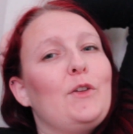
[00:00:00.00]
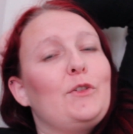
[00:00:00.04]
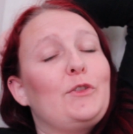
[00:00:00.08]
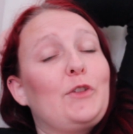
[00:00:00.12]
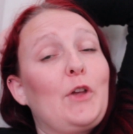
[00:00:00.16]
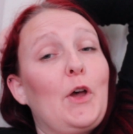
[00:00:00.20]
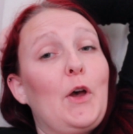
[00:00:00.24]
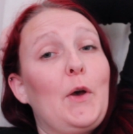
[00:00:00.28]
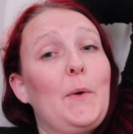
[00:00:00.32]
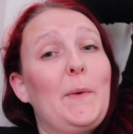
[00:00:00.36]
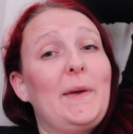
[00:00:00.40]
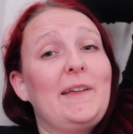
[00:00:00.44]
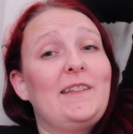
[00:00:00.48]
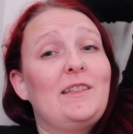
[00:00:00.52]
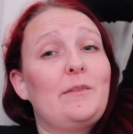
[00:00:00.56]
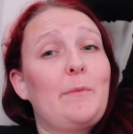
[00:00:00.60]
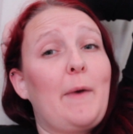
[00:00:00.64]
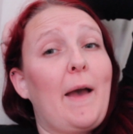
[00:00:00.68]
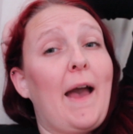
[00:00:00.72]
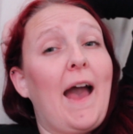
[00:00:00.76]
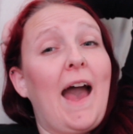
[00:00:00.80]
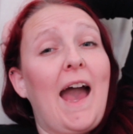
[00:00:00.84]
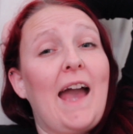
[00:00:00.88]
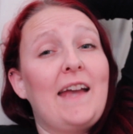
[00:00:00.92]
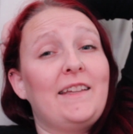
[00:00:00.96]
So it's
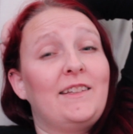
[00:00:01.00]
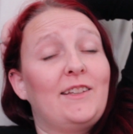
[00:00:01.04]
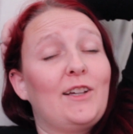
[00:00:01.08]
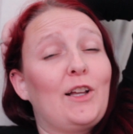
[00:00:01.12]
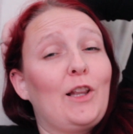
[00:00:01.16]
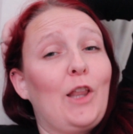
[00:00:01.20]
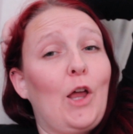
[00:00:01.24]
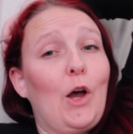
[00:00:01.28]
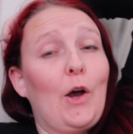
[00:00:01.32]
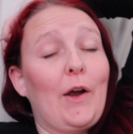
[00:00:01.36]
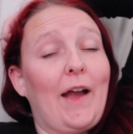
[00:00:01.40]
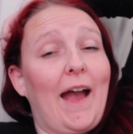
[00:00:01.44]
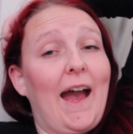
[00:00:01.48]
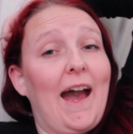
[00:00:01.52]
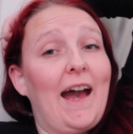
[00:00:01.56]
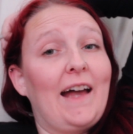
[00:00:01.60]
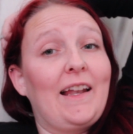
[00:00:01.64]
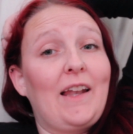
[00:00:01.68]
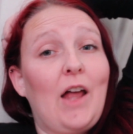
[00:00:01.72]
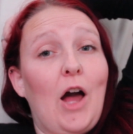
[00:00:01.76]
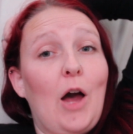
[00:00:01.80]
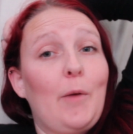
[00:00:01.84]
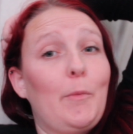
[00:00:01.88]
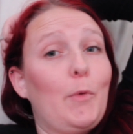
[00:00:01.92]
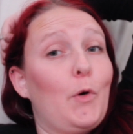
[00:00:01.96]
about 8 o'clock
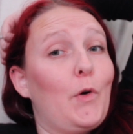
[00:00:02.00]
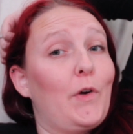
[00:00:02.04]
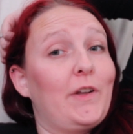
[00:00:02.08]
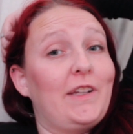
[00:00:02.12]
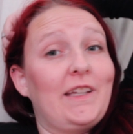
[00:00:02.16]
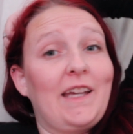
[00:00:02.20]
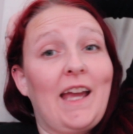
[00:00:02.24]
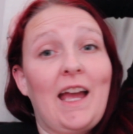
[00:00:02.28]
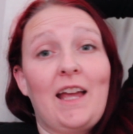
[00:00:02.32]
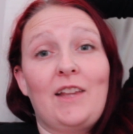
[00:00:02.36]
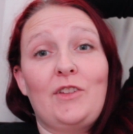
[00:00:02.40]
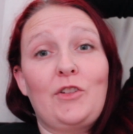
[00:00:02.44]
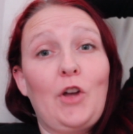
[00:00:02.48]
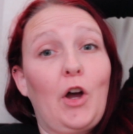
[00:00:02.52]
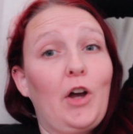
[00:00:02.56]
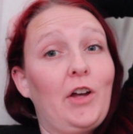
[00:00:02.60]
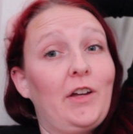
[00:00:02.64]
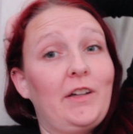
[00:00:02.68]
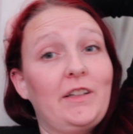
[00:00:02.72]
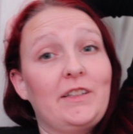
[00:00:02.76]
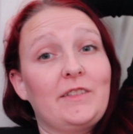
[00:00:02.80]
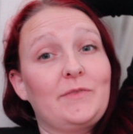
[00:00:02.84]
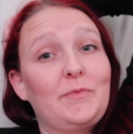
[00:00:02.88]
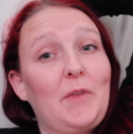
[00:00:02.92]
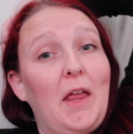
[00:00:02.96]
and I'm already getting
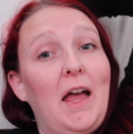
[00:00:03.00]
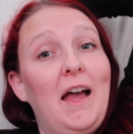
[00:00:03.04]
tired.